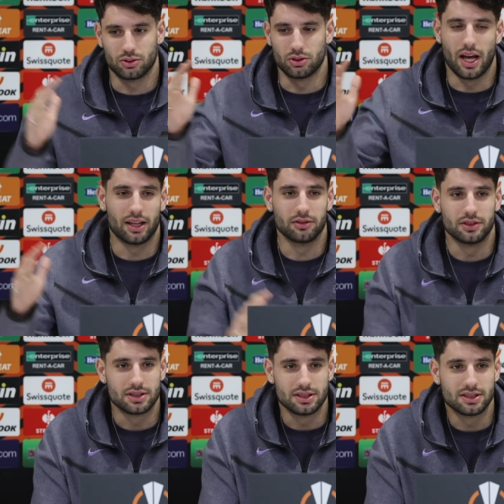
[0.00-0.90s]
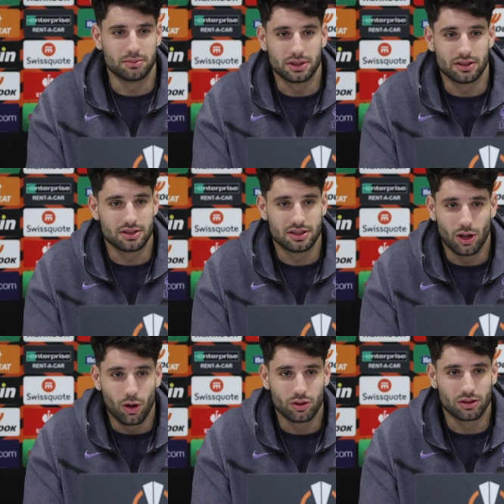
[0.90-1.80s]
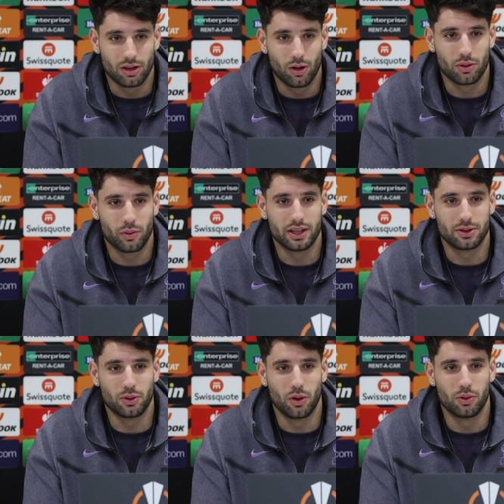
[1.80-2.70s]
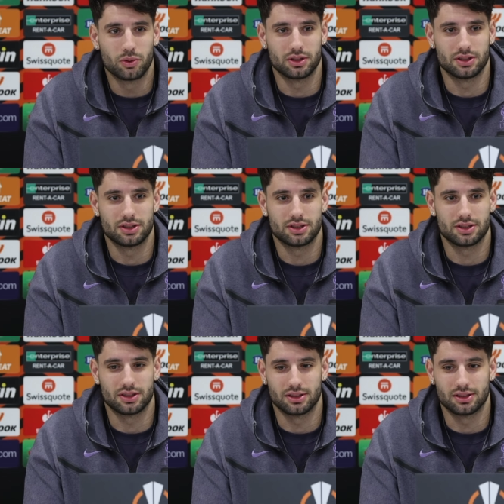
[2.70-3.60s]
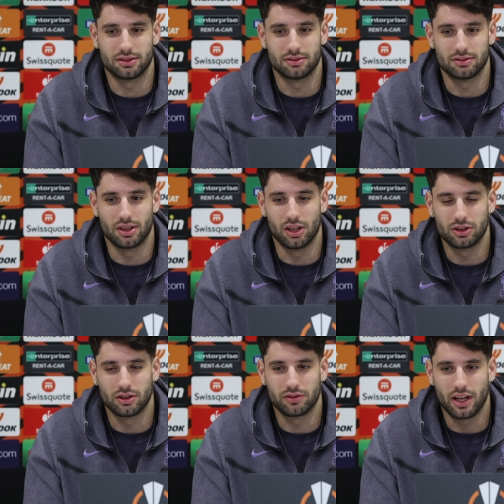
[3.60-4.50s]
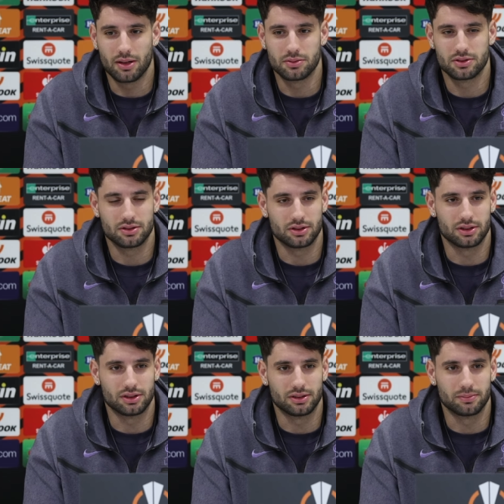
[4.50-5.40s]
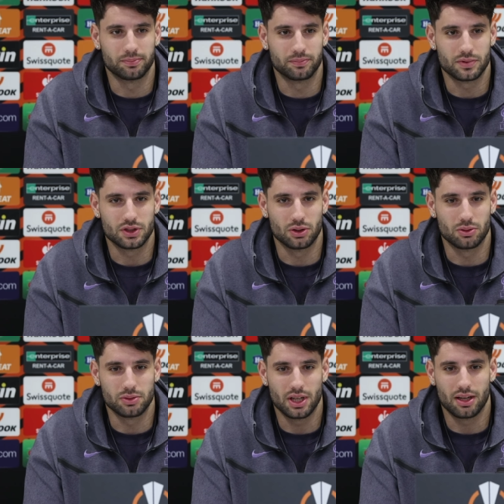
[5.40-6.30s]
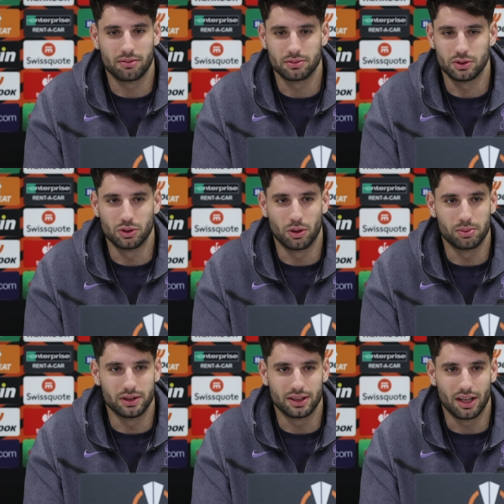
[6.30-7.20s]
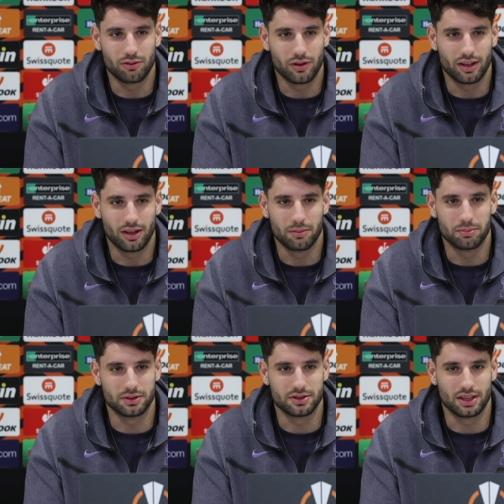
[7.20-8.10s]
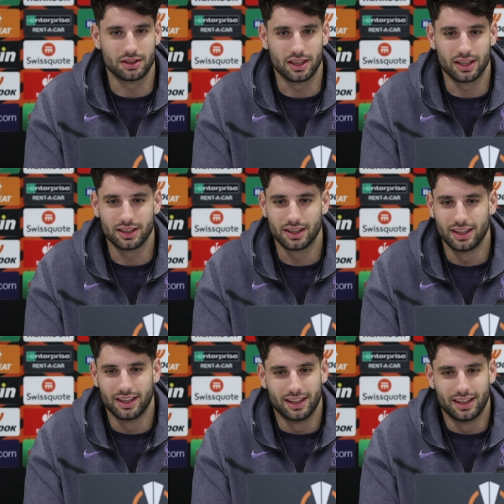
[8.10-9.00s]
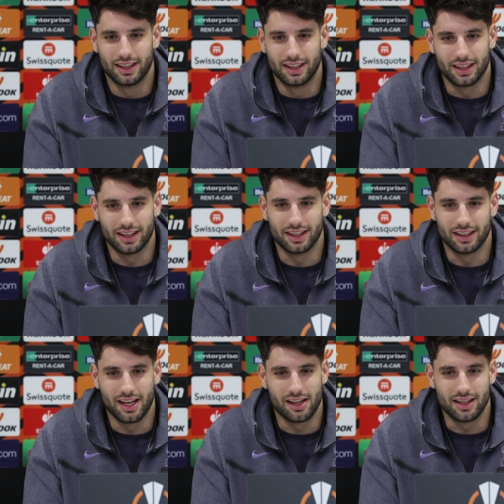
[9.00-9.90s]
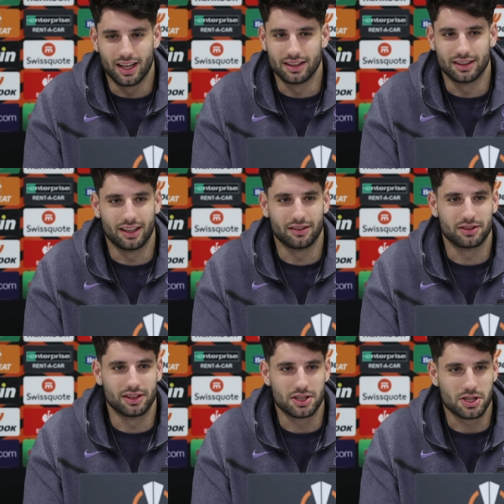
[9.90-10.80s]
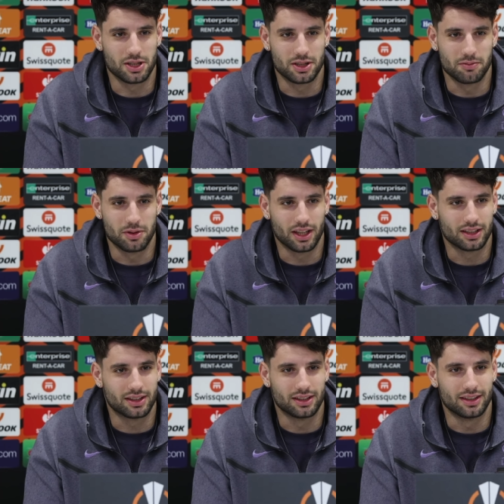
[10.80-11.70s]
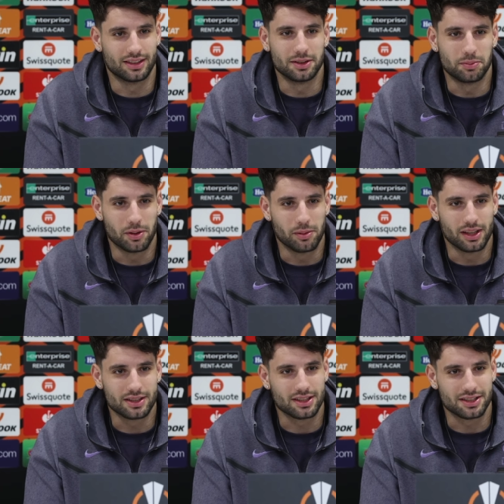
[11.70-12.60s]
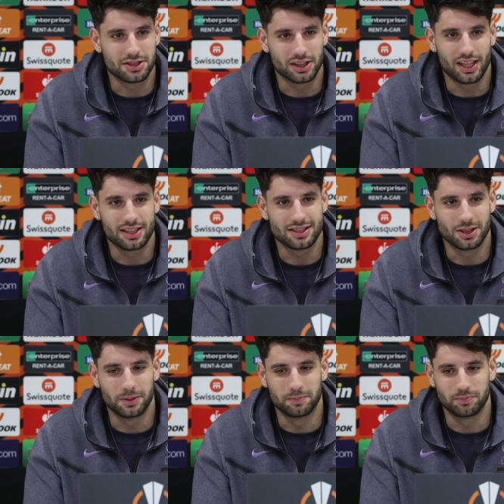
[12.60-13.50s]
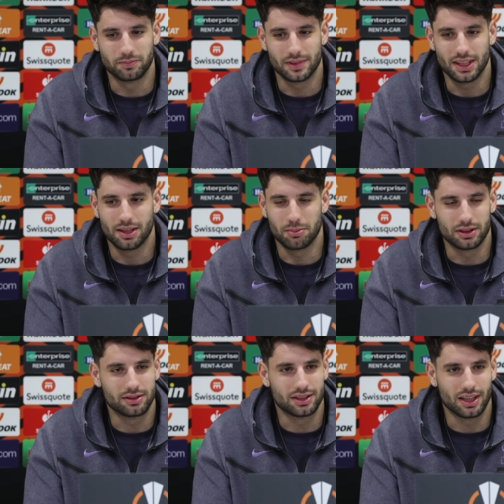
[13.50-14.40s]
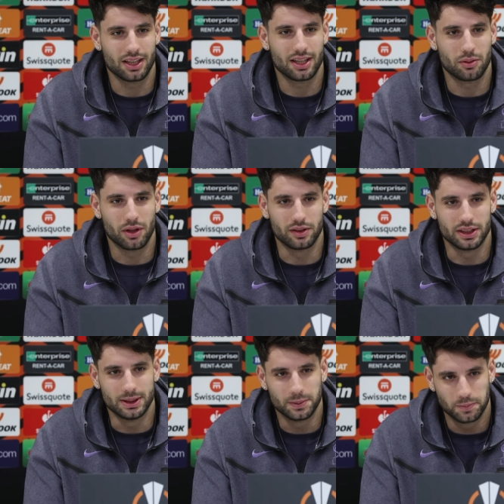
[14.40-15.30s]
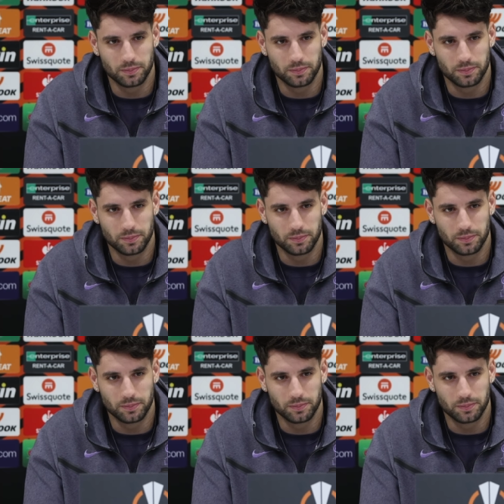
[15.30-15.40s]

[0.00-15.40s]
to the end of the season because it's long long way to go. It's uh, a lot of games. Um, so yeah, Europe League, FA Cup on Sunday. Uh, and then after national team break, the, the Premier League starts again. So yeah, but I think we are ready.